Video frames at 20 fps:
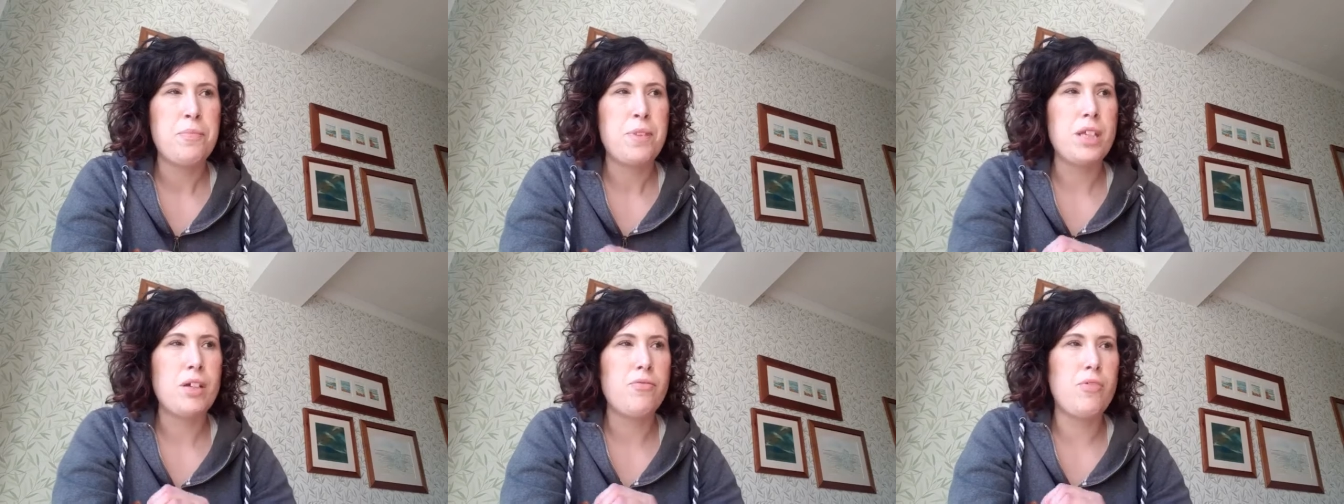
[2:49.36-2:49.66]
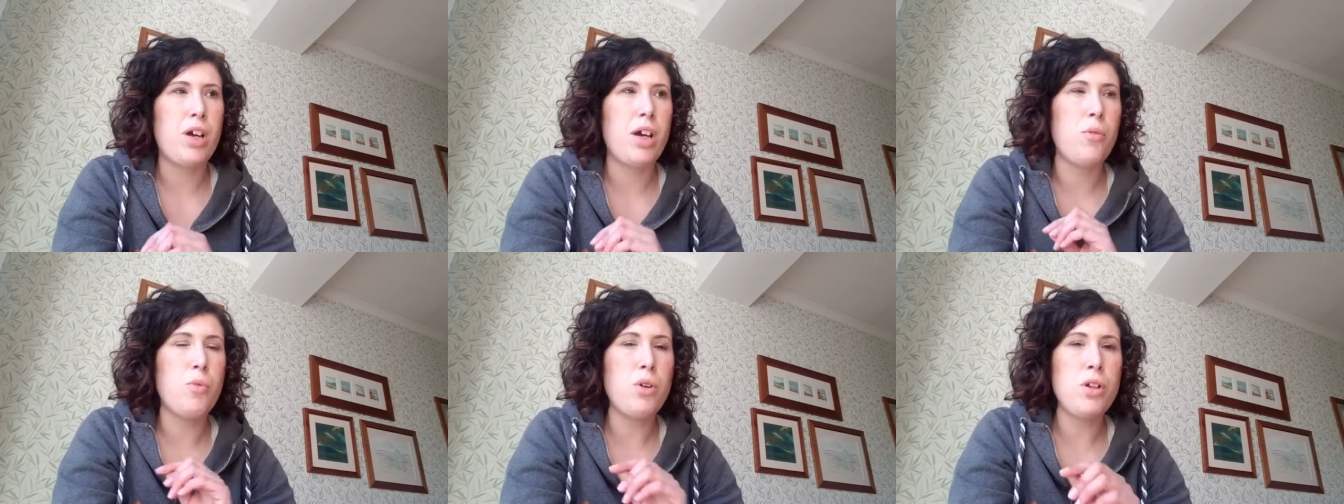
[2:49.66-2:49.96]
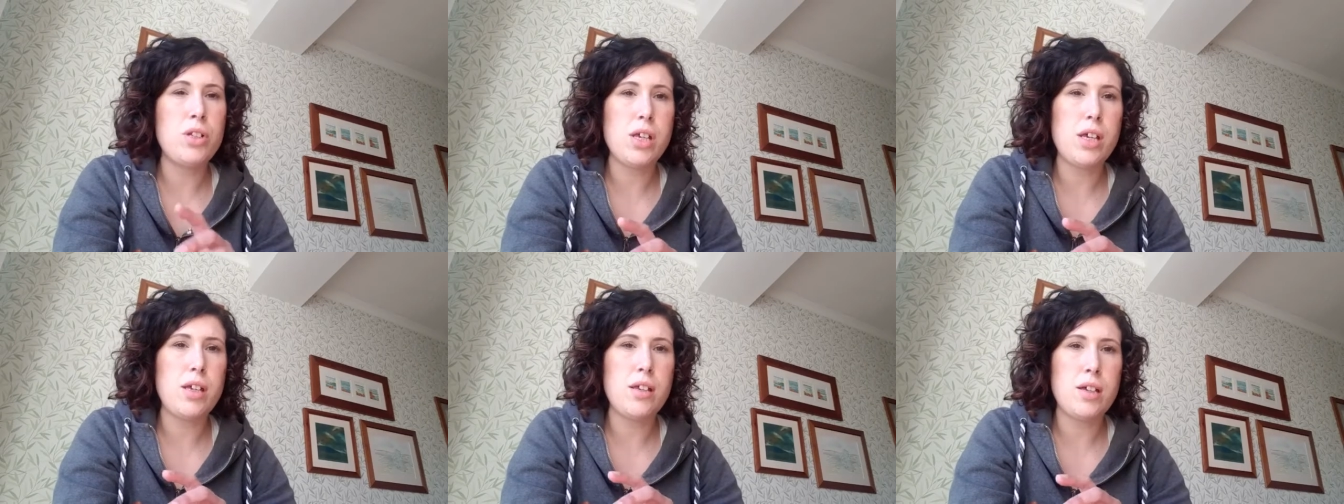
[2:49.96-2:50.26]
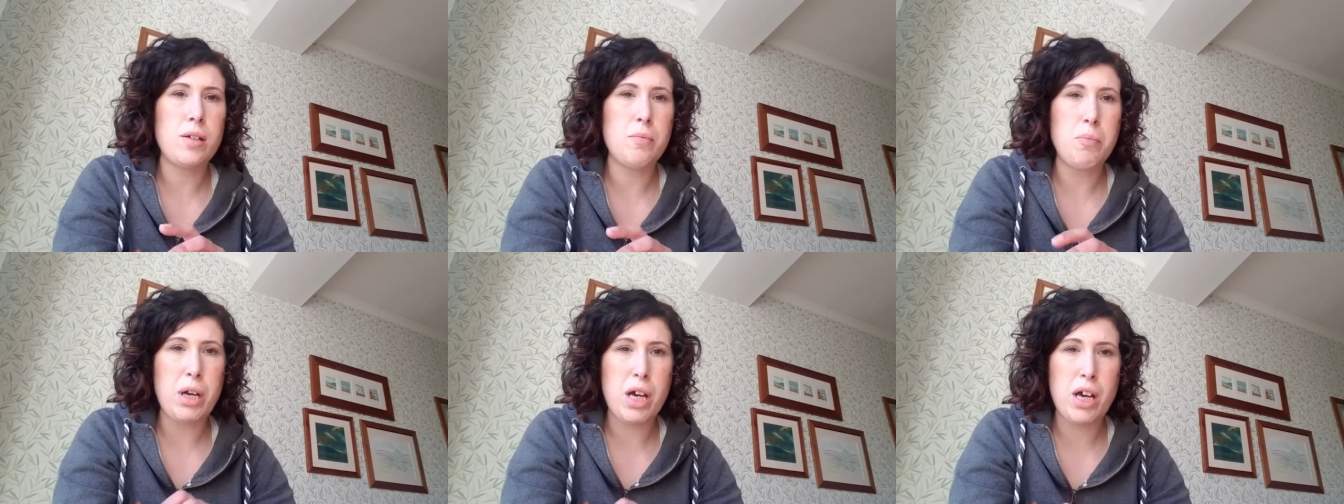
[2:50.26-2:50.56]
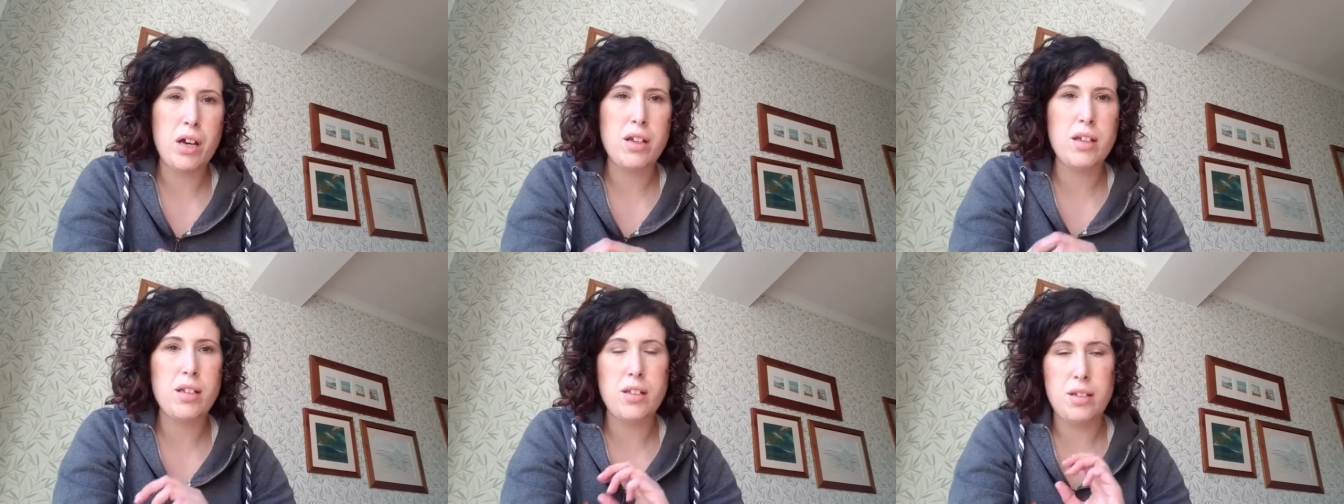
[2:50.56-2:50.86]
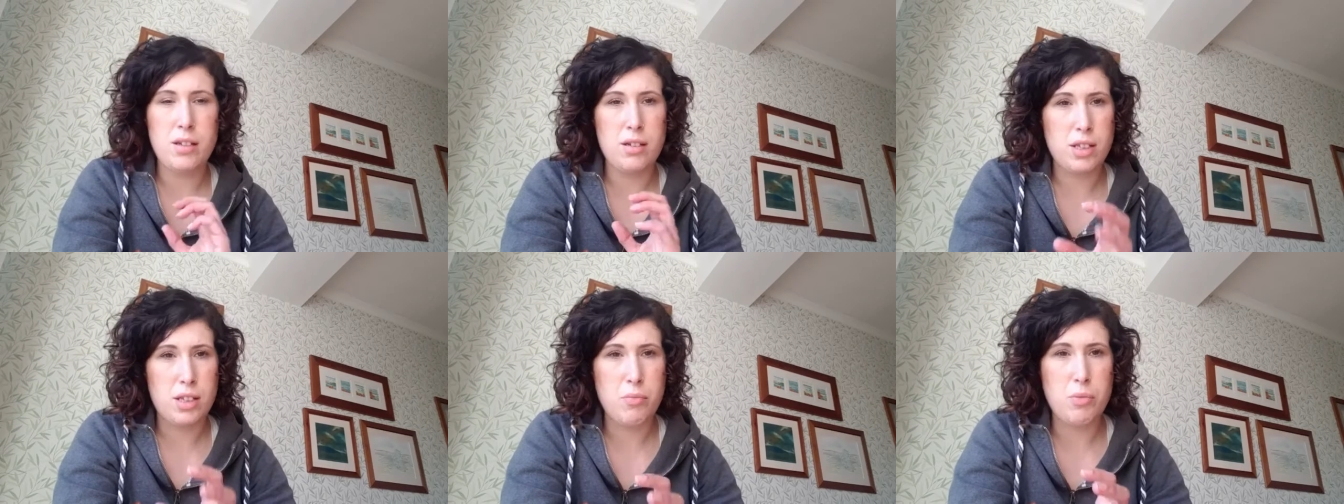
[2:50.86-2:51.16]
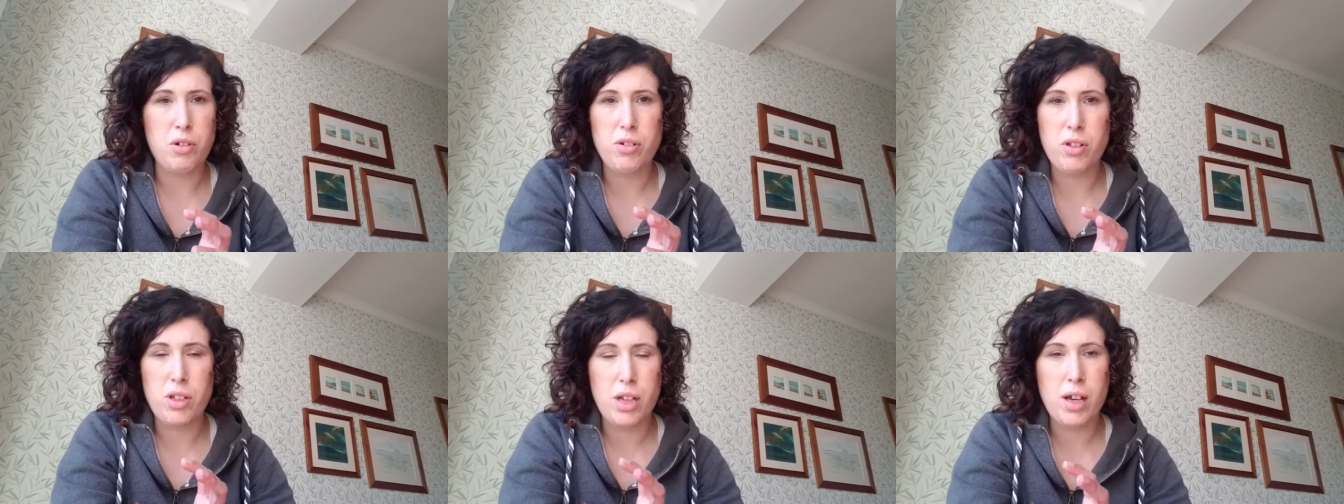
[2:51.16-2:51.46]
right, one day you can bite,
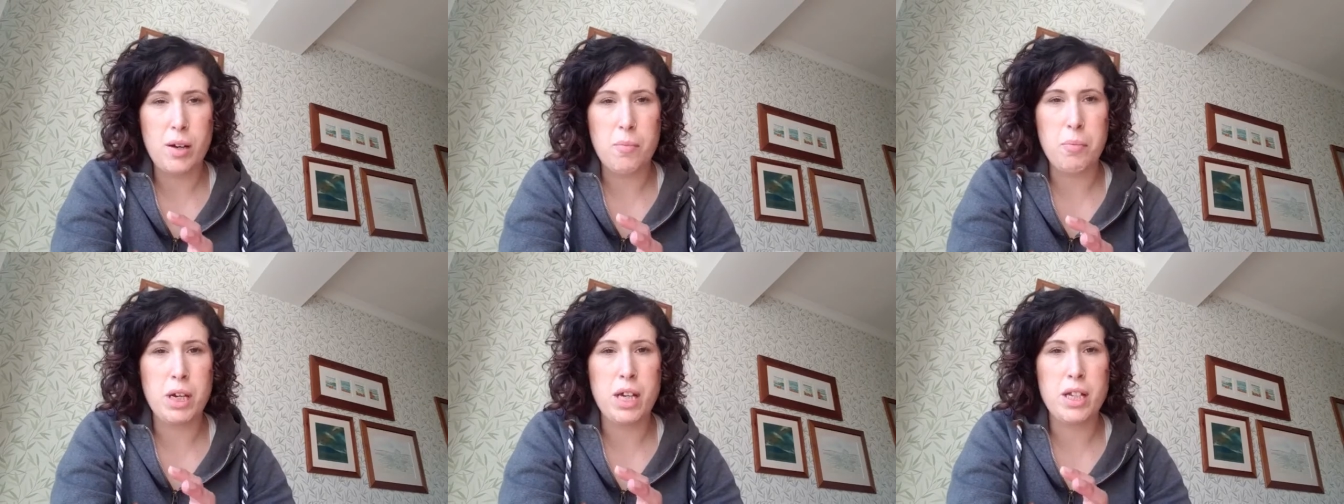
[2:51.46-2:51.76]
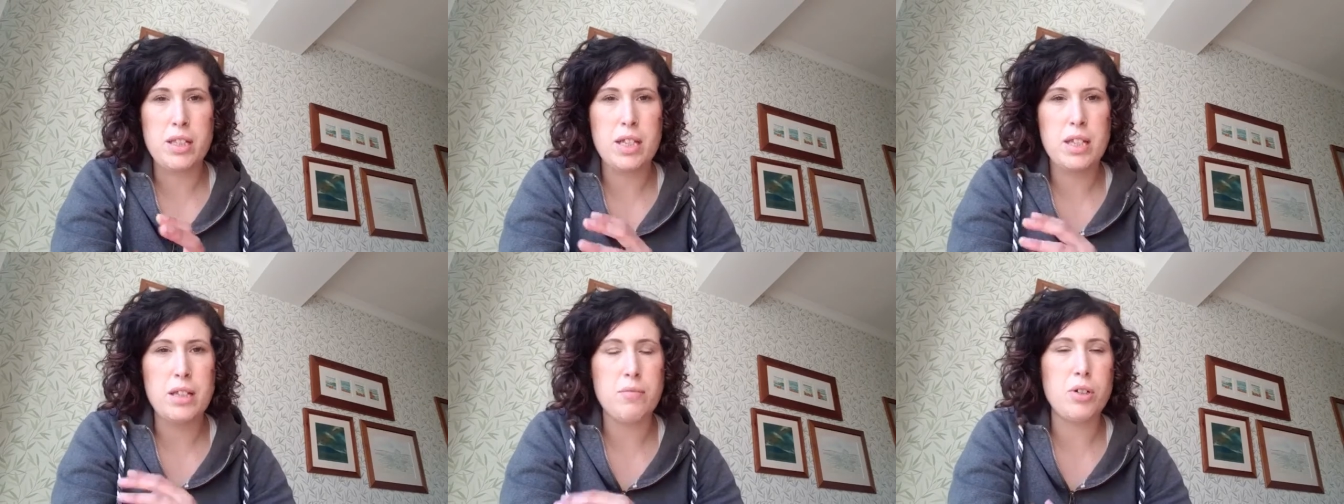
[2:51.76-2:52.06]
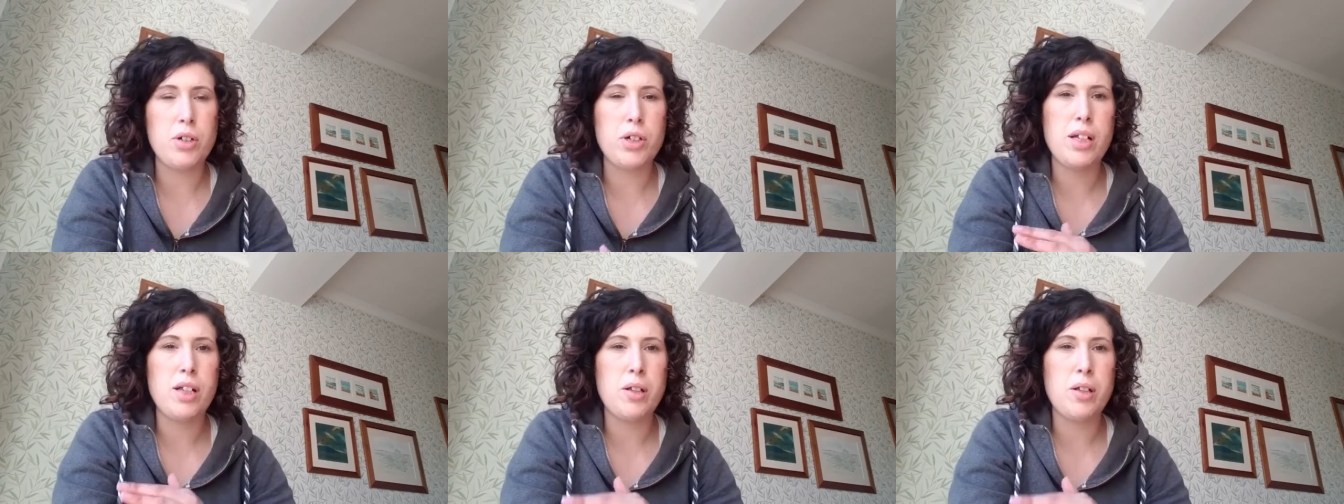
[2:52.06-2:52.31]
tomorrow you can't bite anymore.